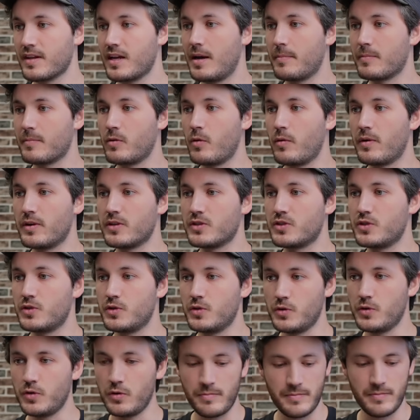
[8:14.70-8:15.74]
I'm going
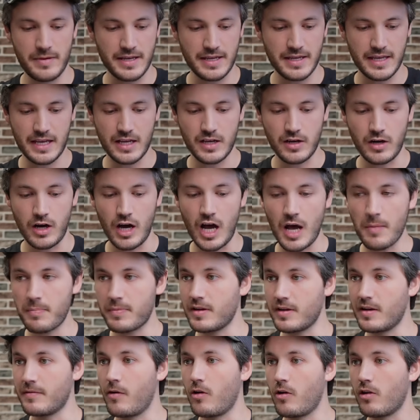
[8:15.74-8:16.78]
to make a
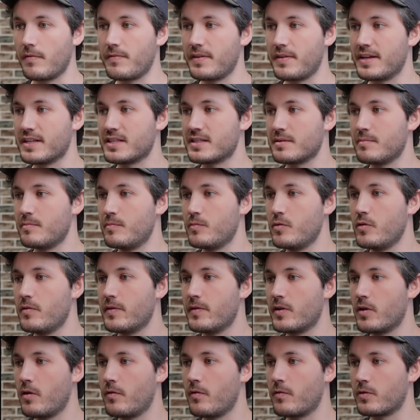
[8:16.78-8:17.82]
copy of all of this, move
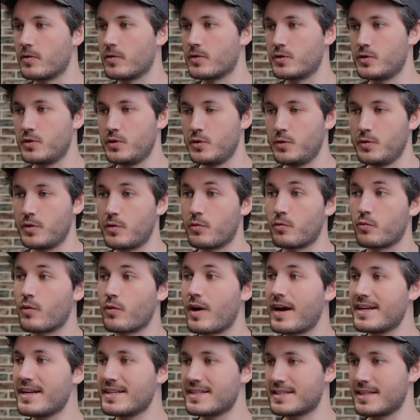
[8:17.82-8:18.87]
it over to the
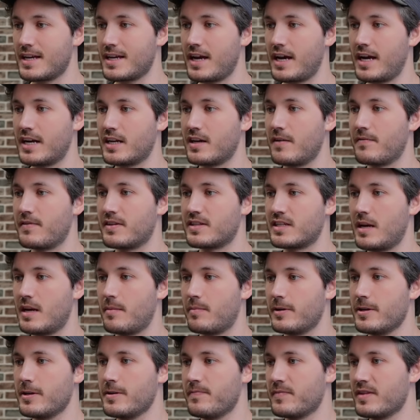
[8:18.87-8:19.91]
right side of the
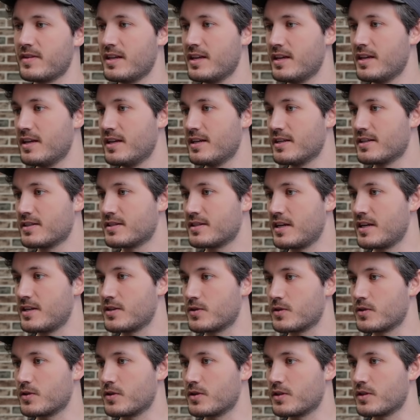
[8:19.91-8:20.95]
template,
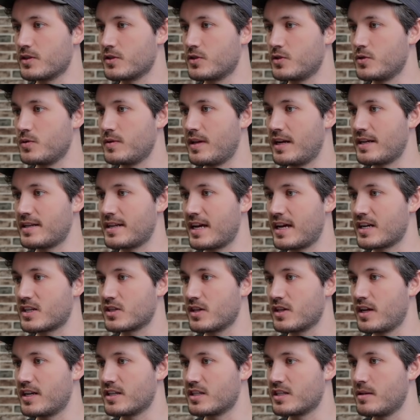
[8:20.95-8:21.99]
centered to that
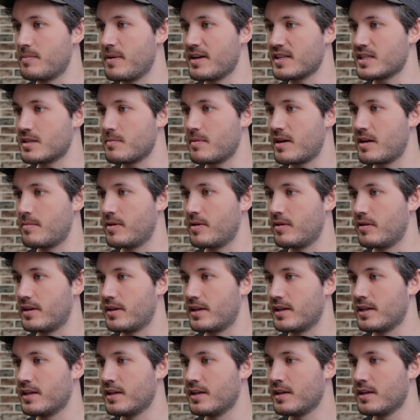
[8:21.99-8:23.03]
dashed line to the best of my
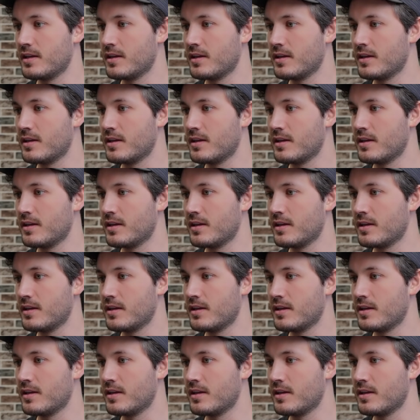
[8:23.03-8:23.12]
ability.